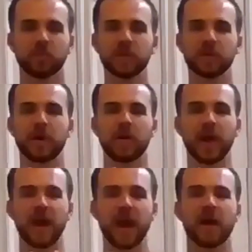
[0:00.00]
to be about
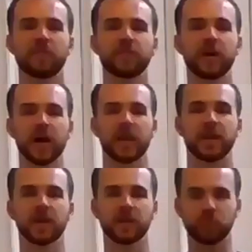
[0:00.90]
half the
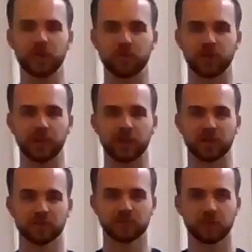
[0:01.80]
height as when you were
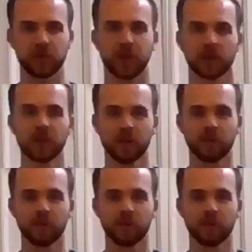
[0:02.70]
here, okay?